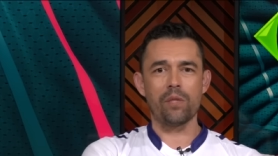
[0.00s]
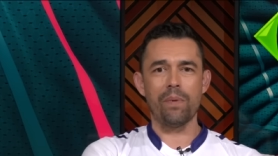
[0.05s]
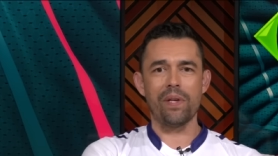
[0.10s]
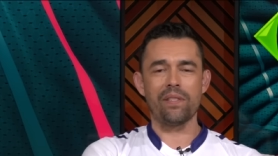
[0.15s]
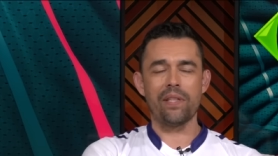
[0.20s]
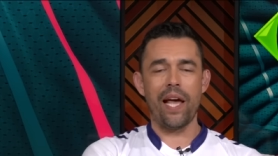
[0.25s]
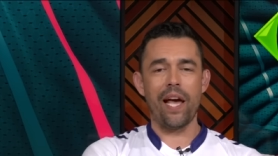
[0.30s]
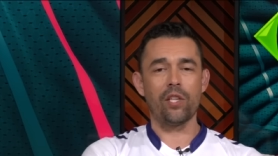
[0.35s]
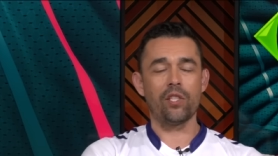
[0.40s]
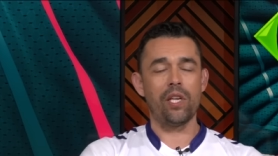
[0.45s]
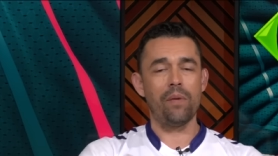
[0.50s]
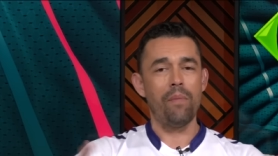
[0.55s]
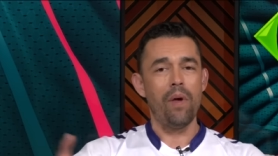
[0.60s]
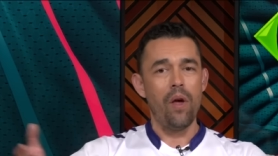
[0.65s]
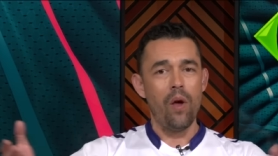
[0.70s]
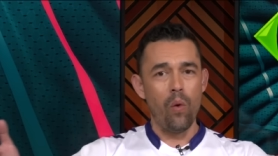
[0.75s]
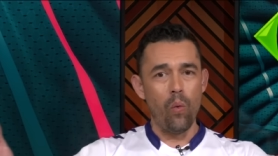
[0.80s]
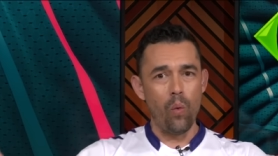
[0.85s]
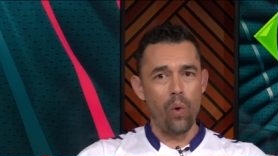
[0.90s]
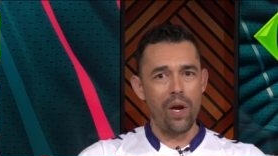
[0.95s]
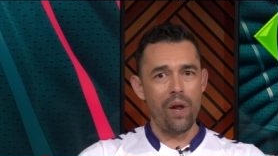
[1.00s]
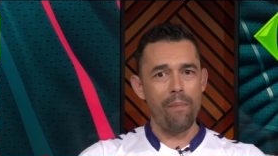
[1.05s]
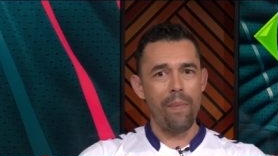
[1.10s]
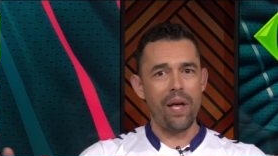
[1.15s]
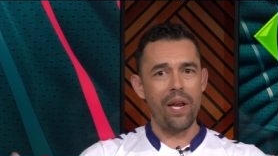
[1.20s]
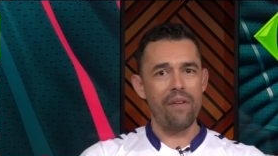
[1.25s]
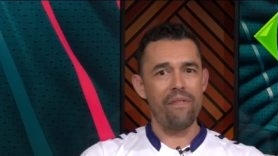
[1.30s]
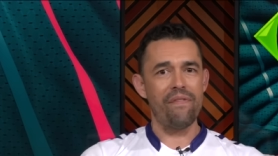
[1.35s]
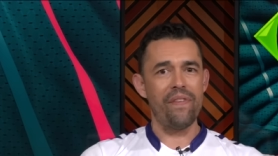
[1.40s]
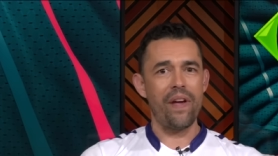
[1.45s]
men's national team would have
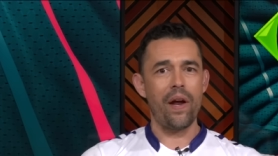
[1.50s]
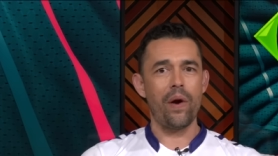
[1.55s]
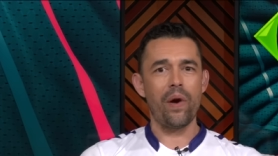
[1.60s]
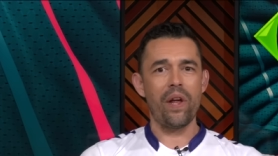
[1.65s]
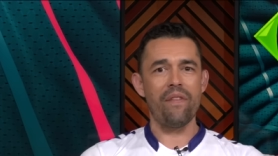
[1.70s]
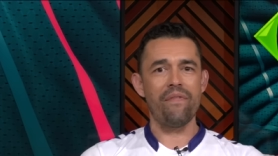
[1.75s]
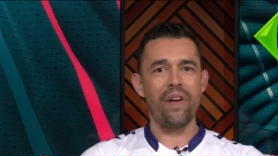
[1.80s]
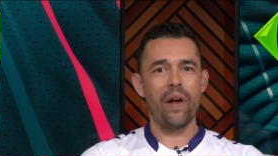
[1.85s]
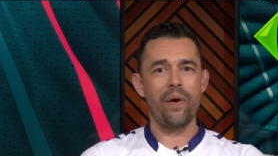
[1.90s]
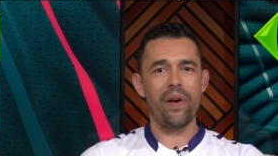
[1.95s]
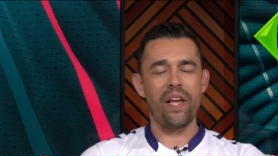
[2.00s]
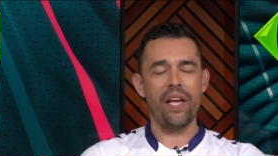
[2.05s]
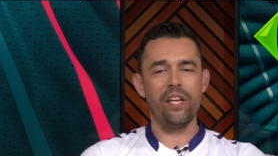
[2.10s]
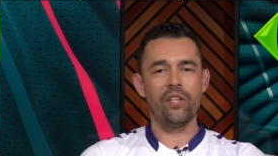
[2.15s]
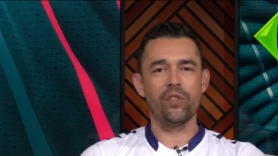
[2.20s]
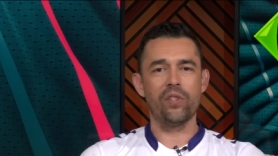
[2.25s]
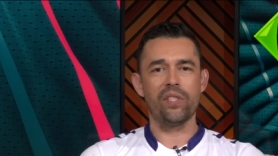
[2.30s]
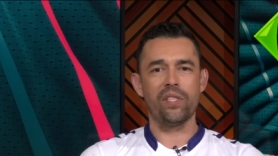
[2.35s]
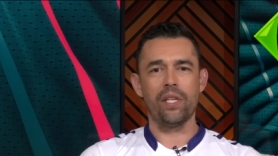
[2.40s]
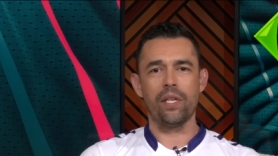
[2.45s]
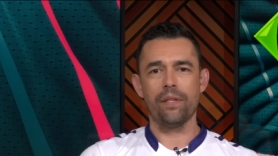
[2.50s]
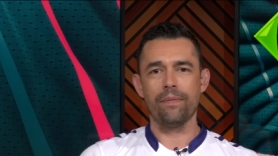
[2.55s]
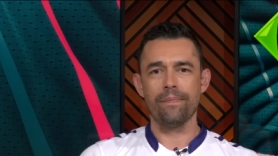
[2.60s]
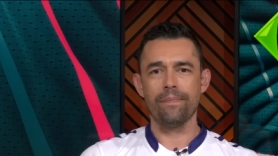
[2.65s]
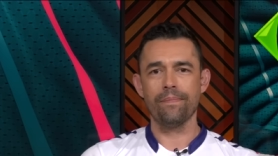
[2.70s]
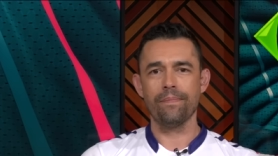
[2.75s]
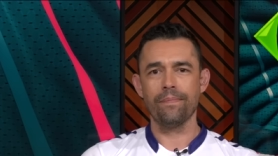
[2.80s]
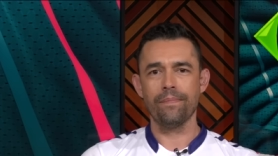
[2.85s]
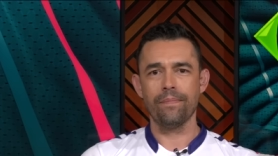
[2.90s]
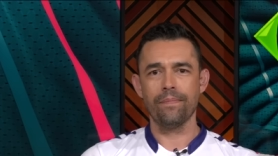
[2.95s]
made it very, very interesting.
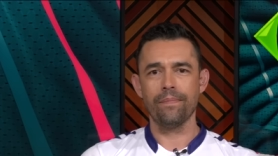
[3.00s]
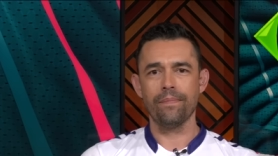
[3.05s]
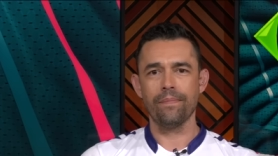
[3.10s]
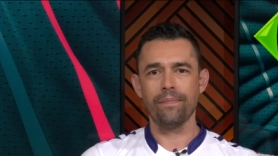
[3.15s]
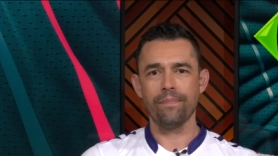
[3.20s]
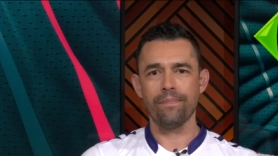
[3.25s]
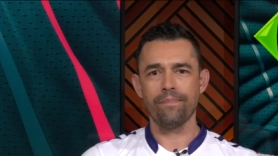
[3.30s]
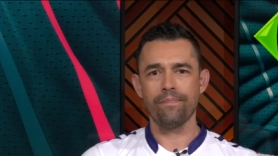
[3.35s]
Mm -hmm.